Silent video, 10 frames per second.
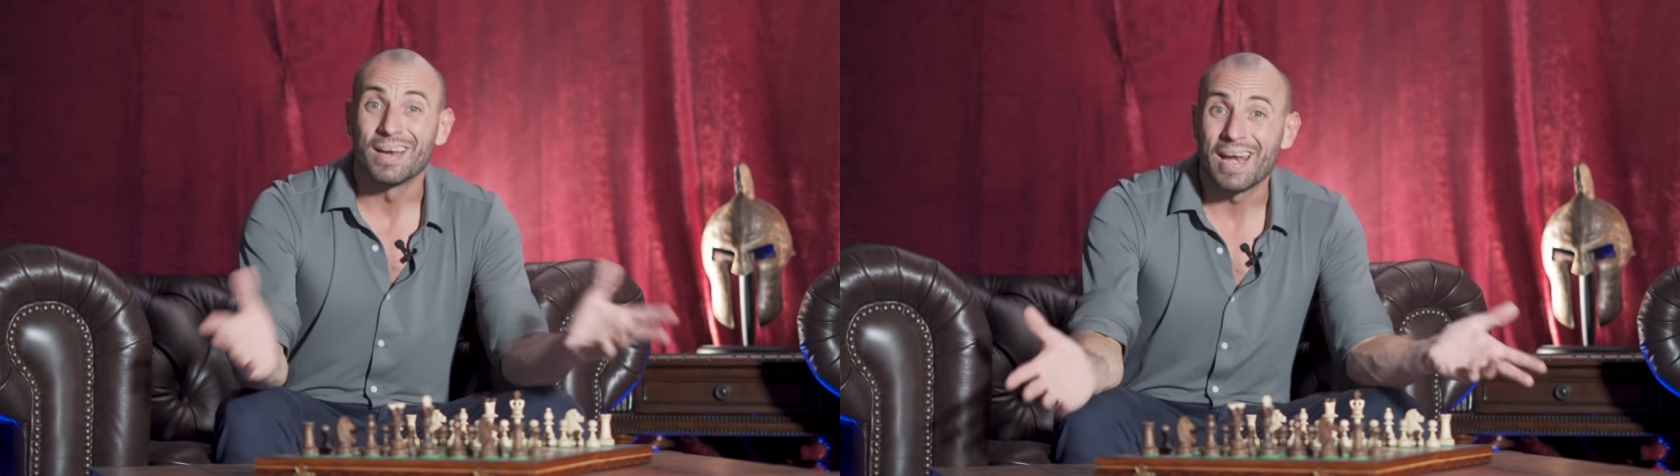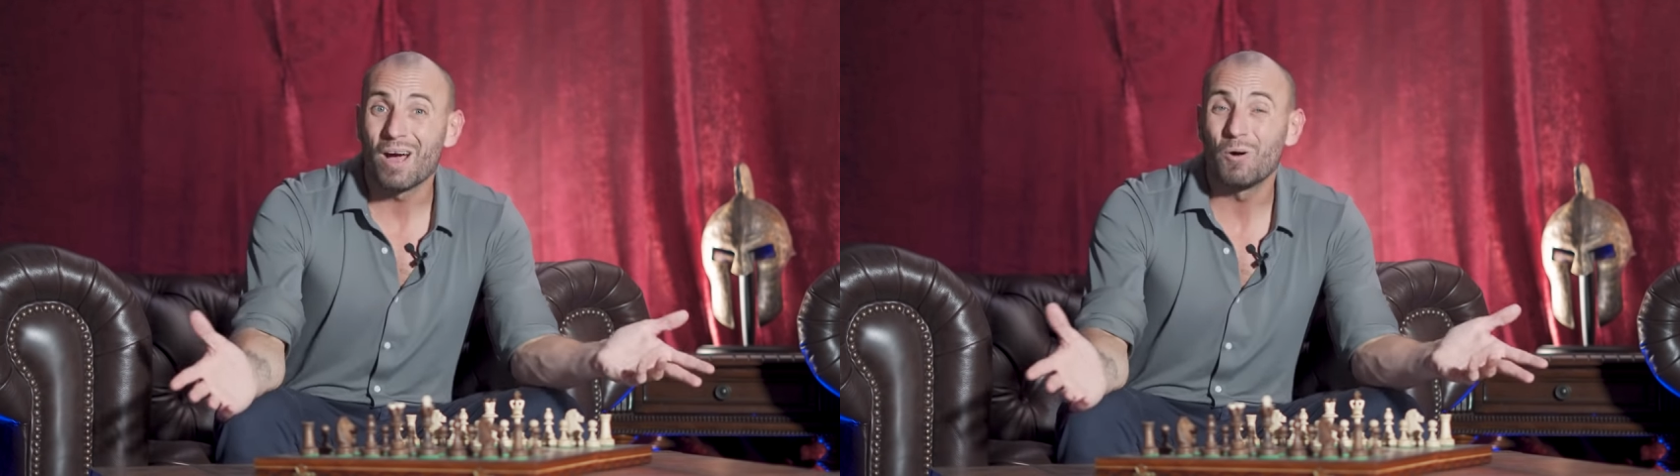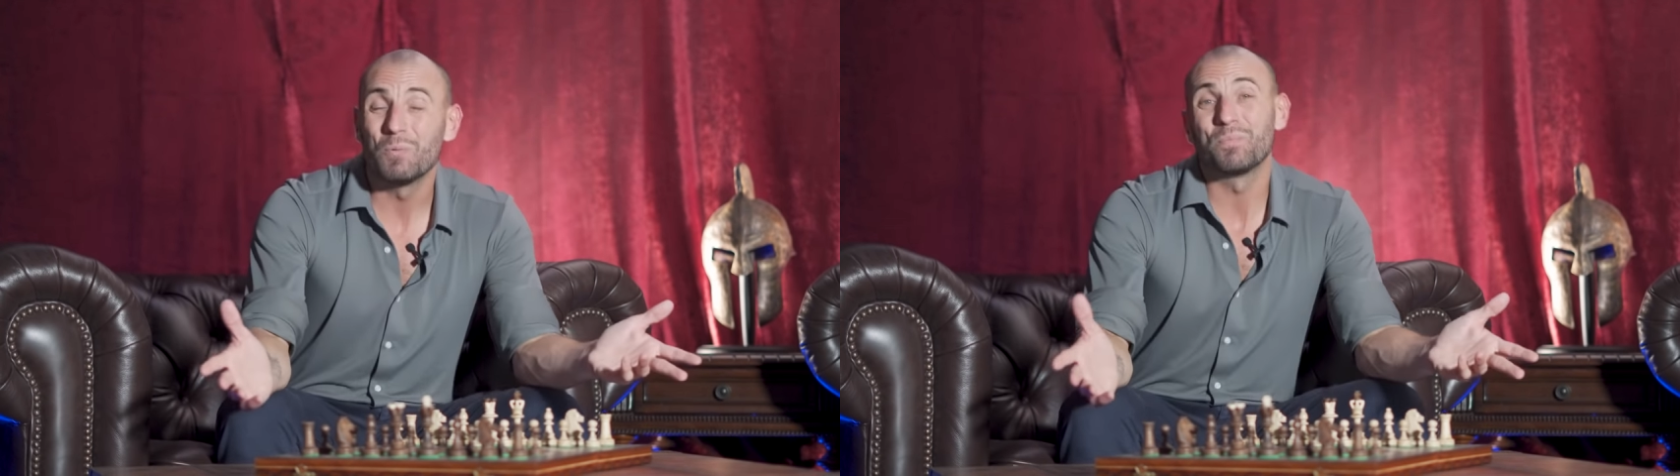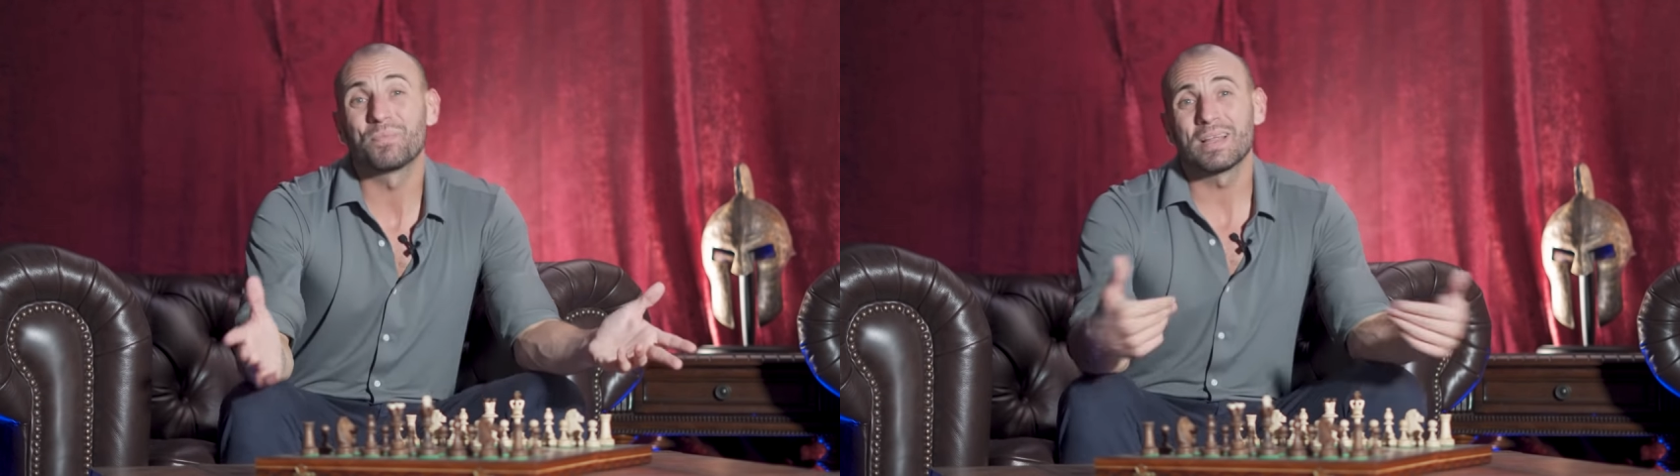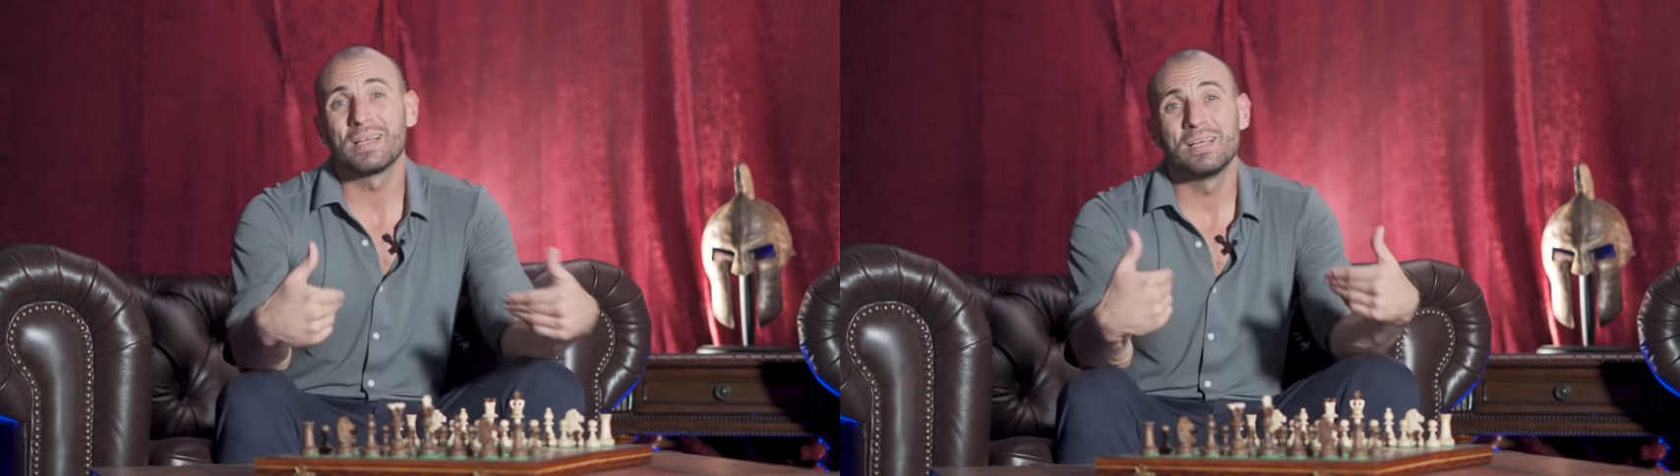Now,
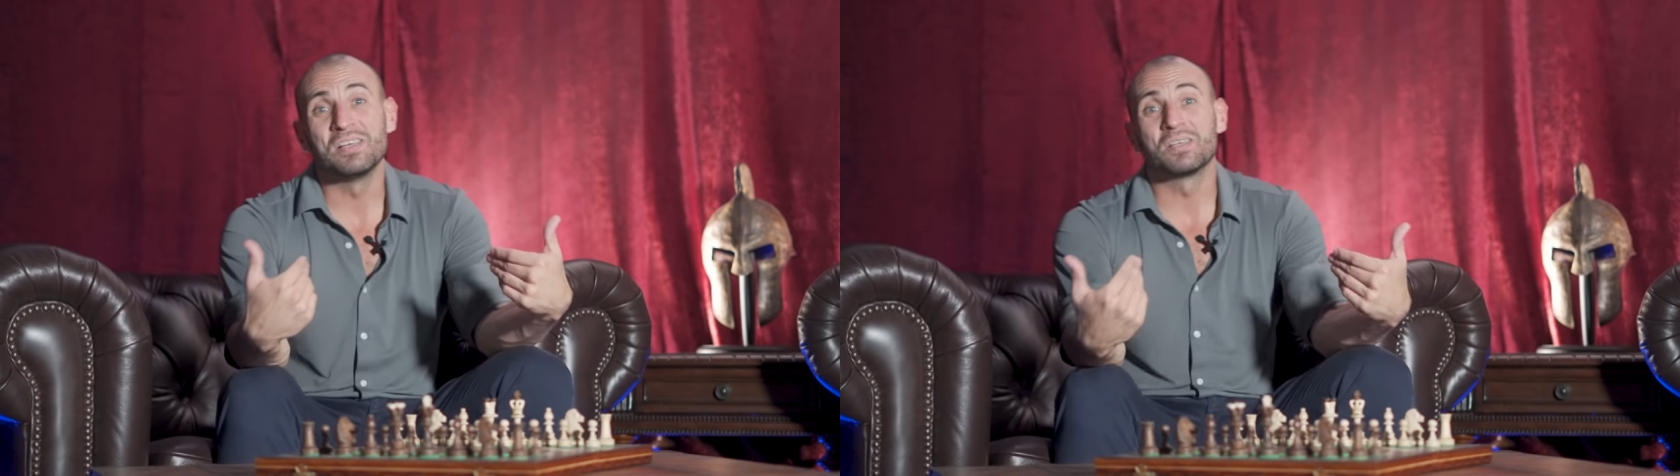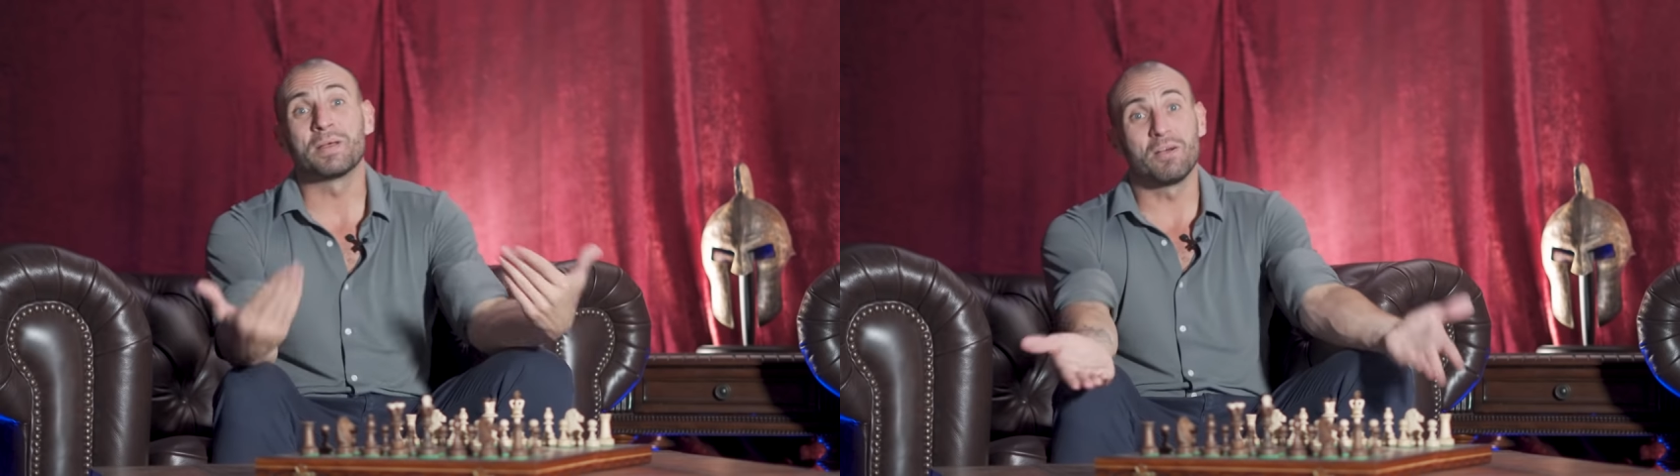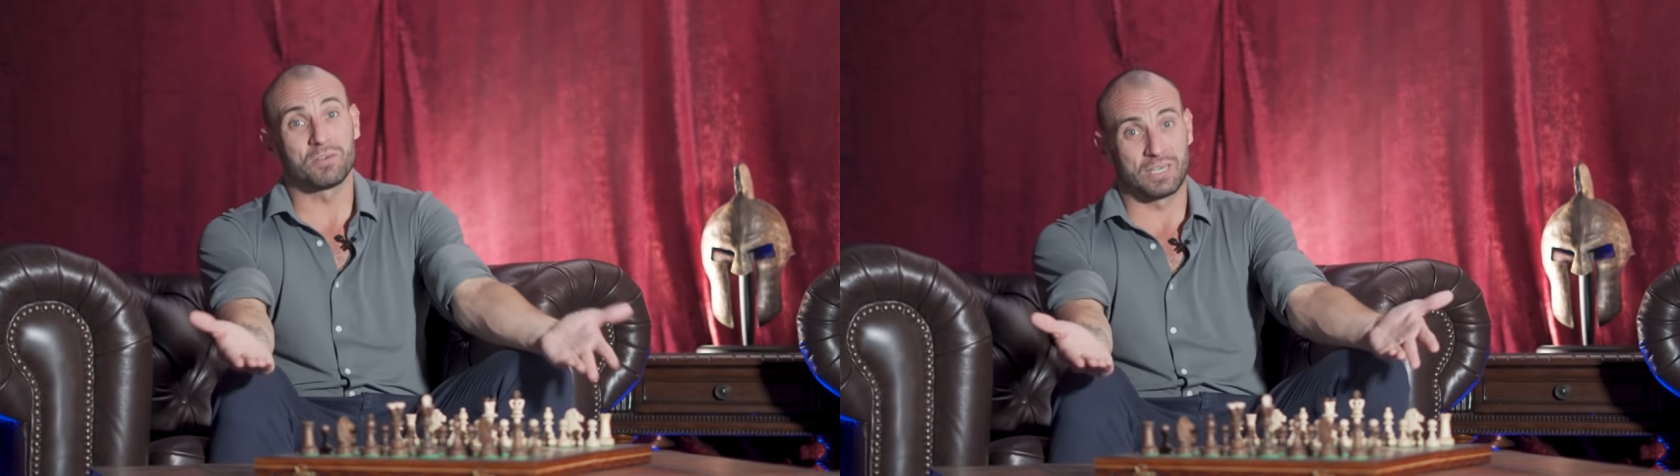here's something else